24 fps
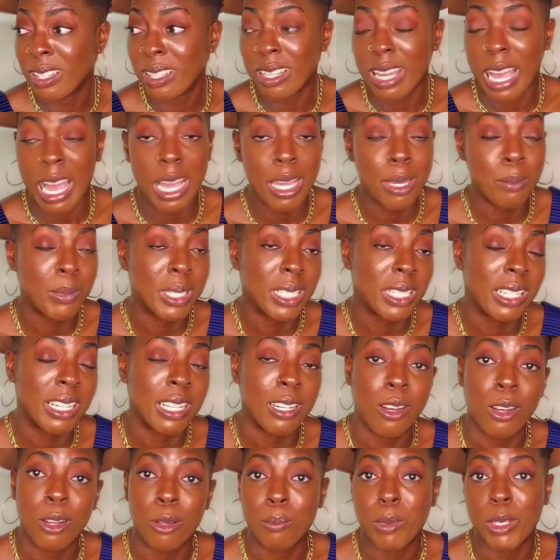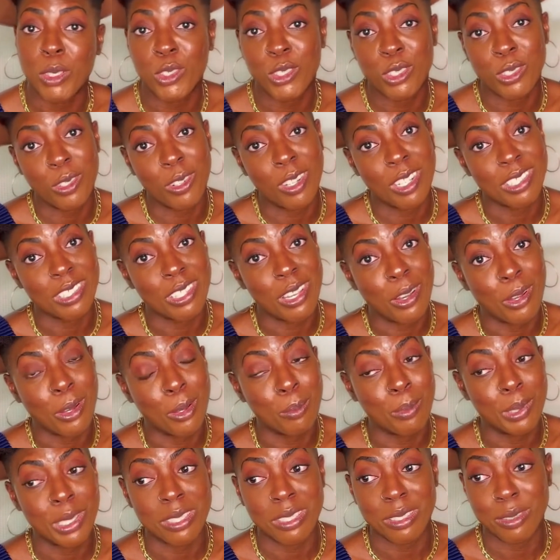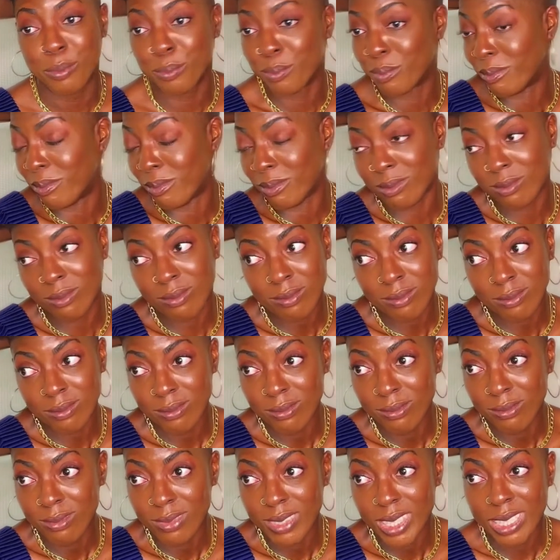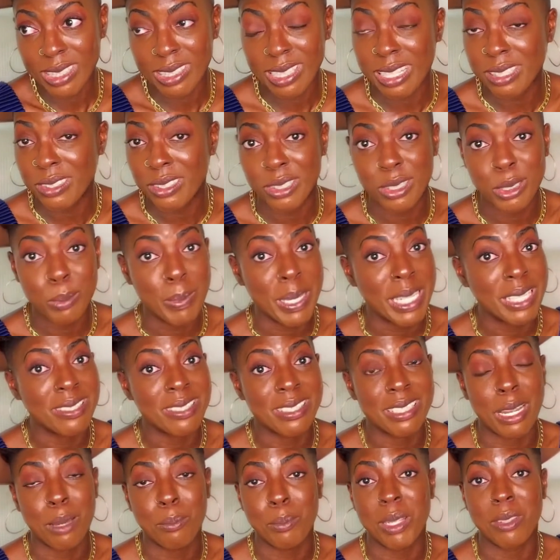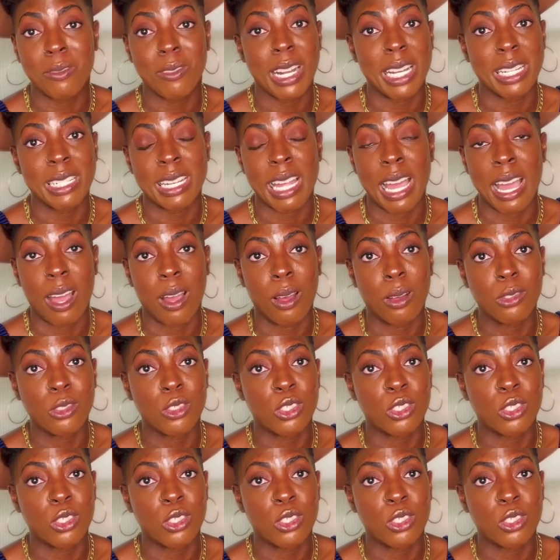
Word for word: I didn't mean to get all emotional on y'all, but that's the space that I'm in right now.